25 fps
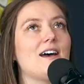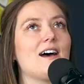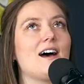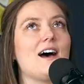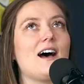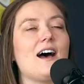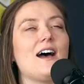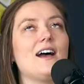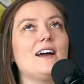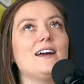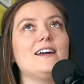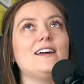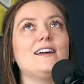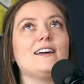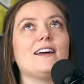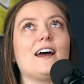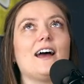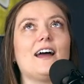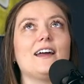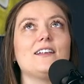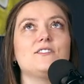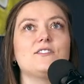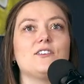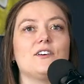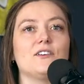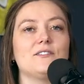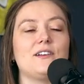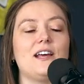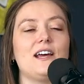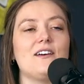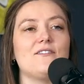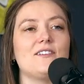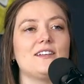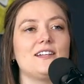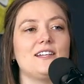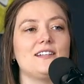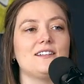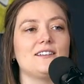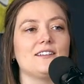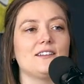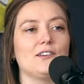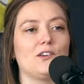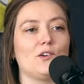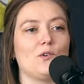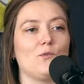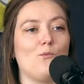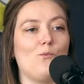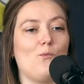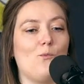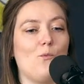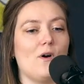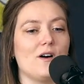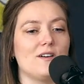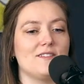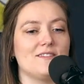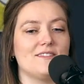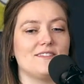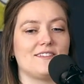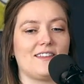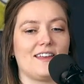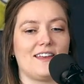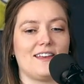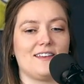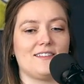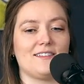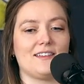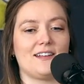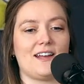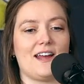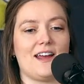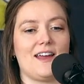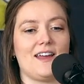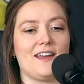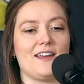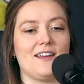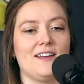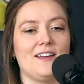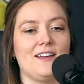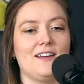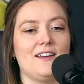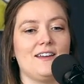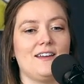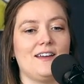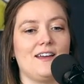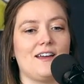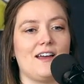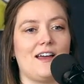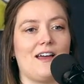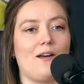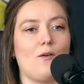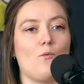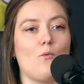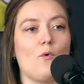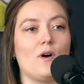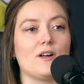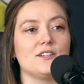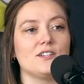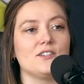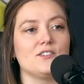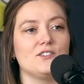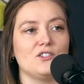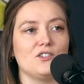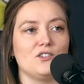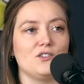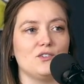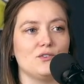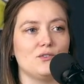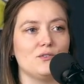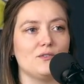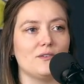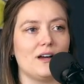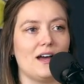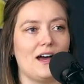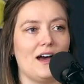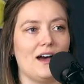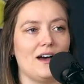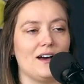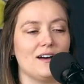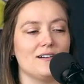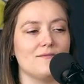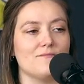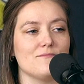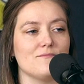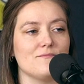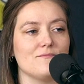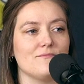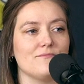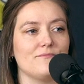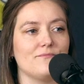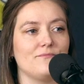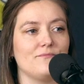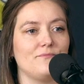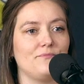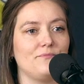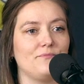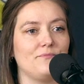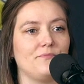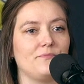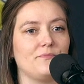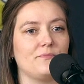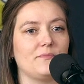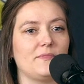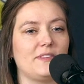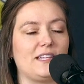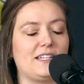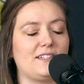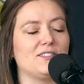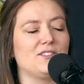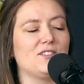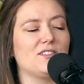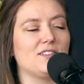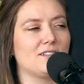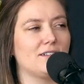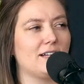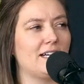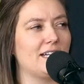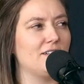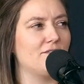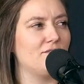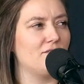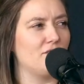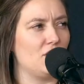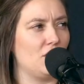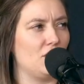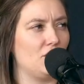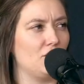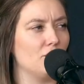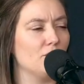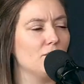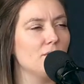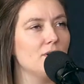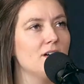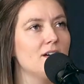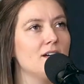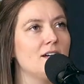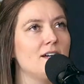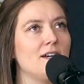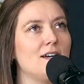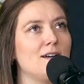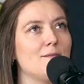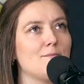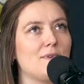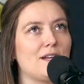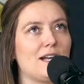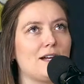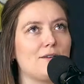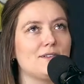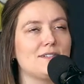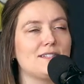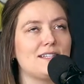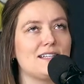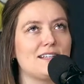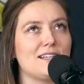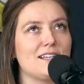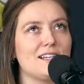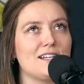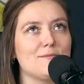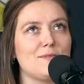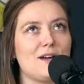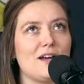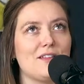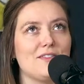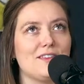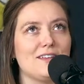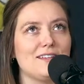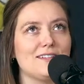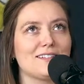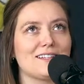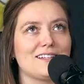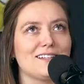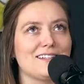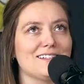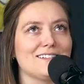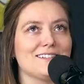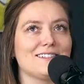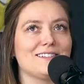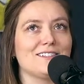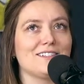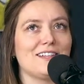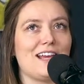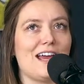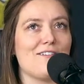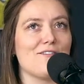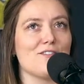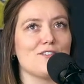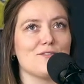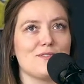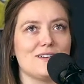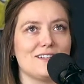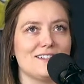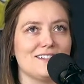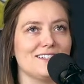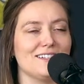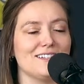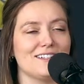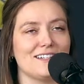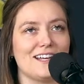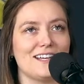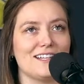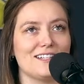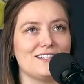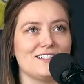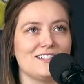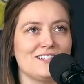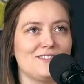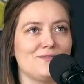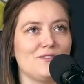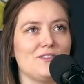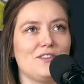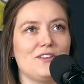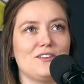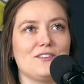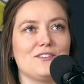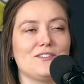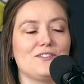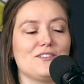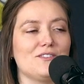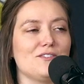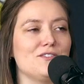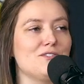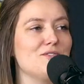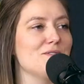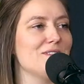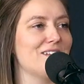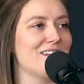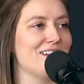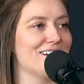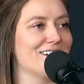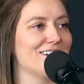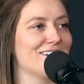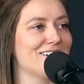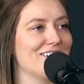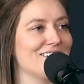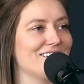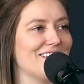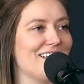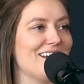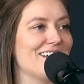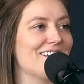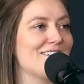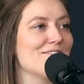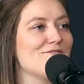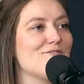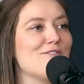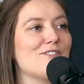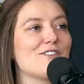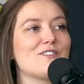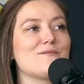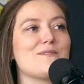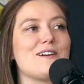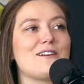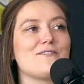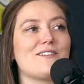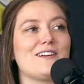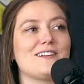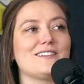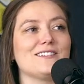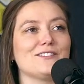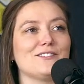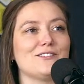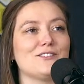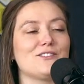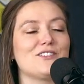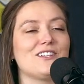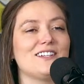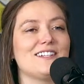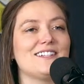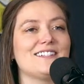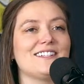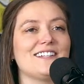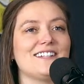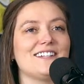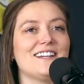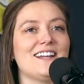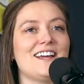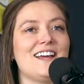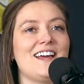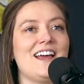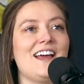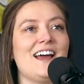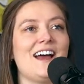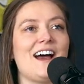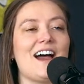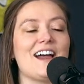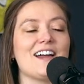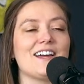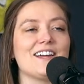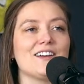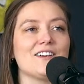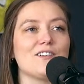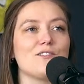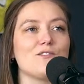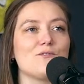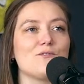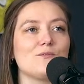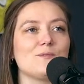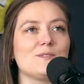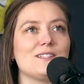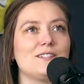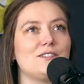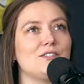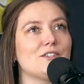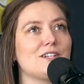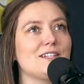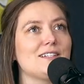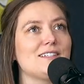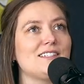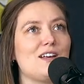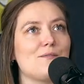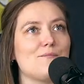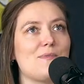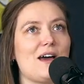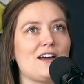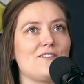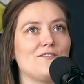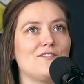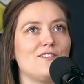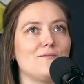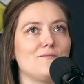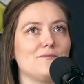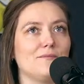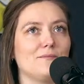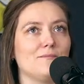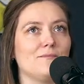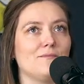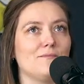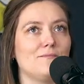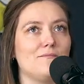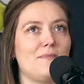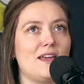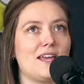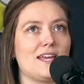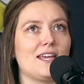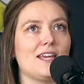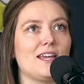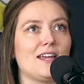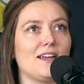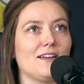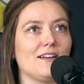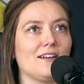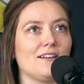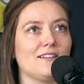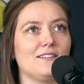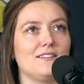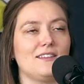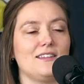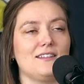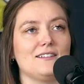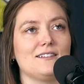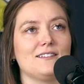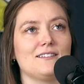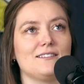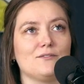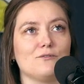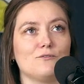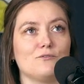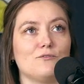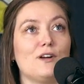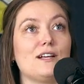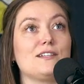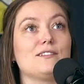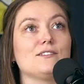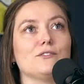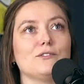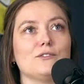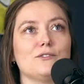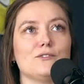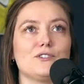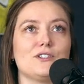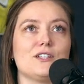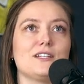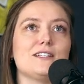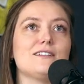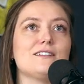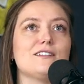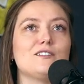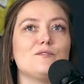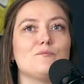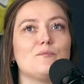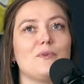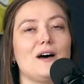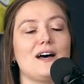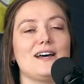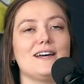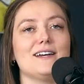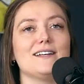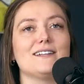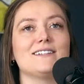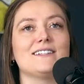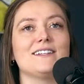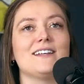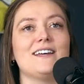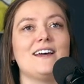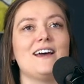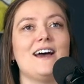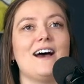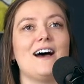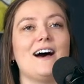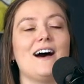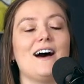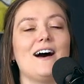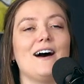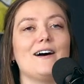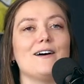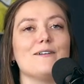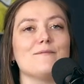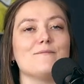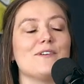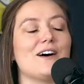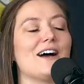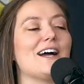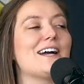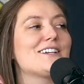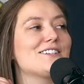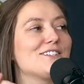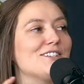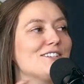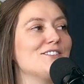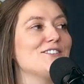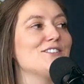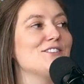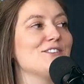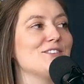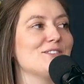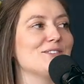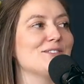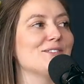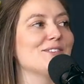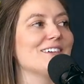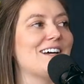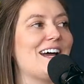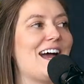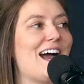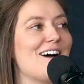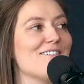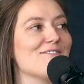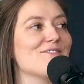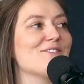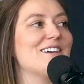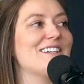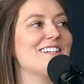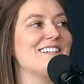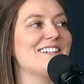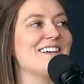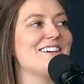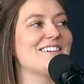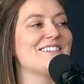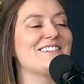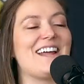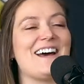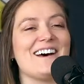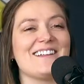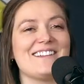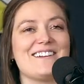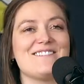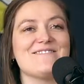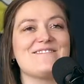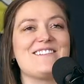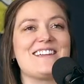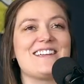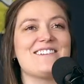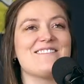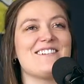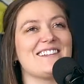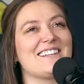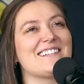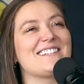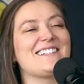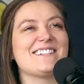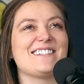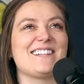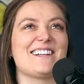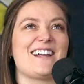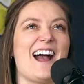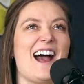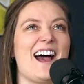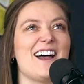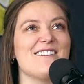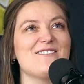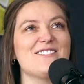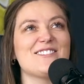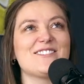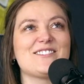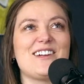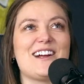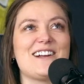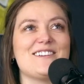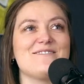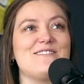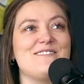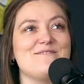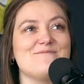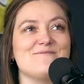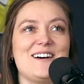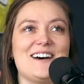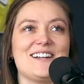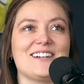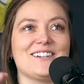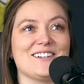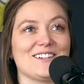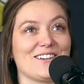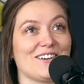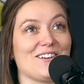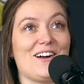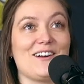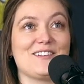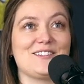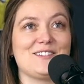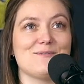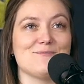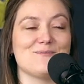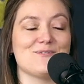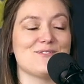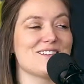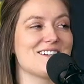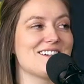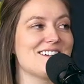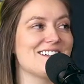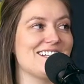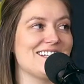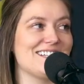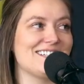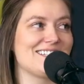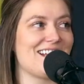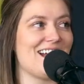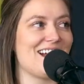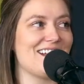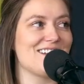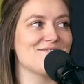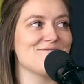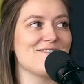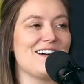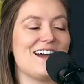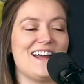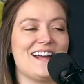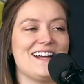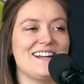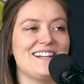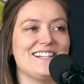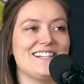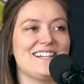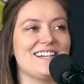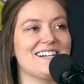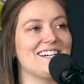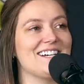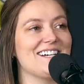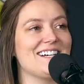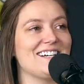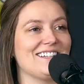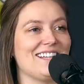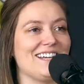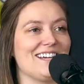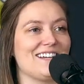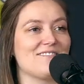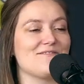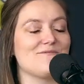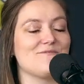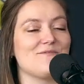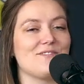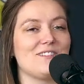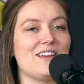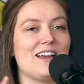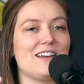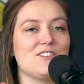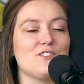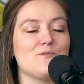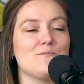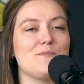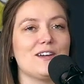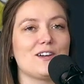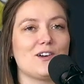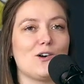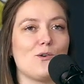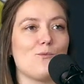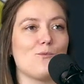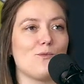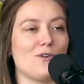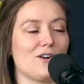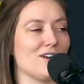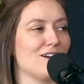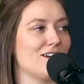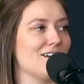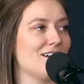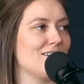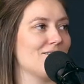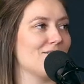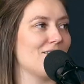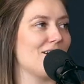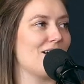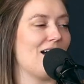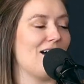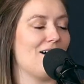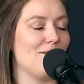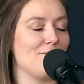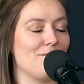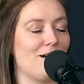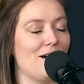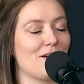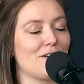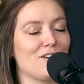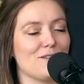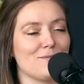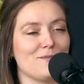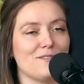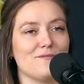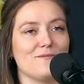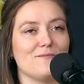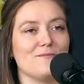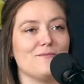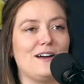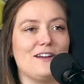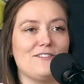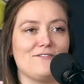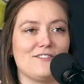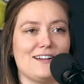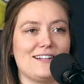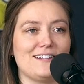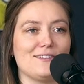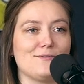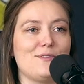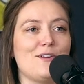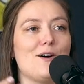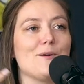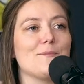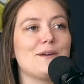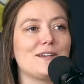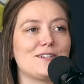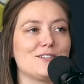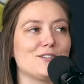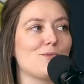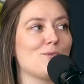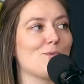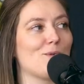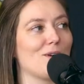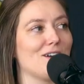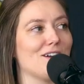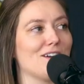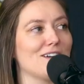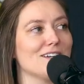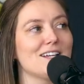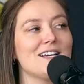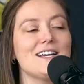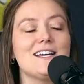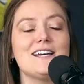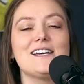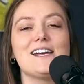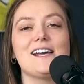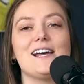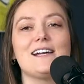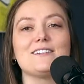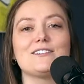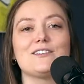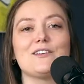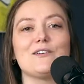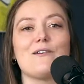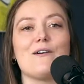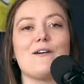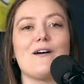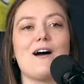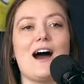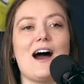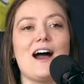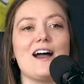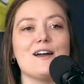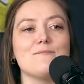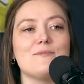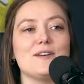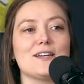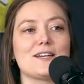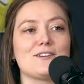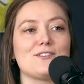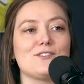I don't have any like one thing that I want to do that's kind of new, but I was thinking about this because everyone does the new year. You're like, what are my resolutions? And I took a step back from making these resolutions, but I actually do have one though. Now that I'm thinking about this, I was like, I'm just trying to be better across the board is kind of my idea. Like you pick a word, a group of my friends, we all picked a word. And so I picked the word.